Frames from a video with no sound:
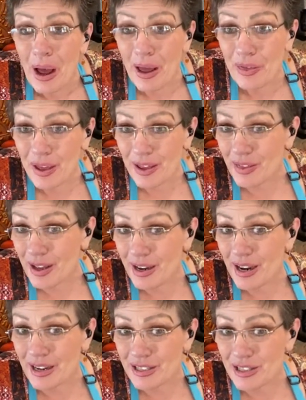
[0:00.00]
I think
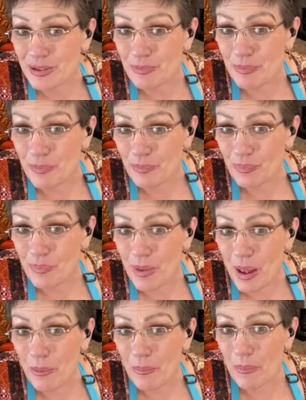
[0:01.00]
that it's,
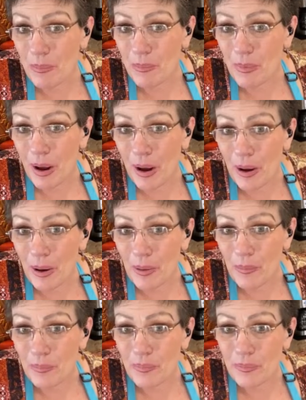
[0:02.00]

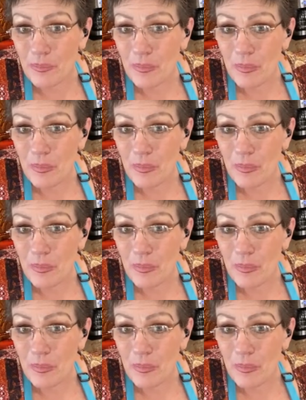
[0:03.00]
oh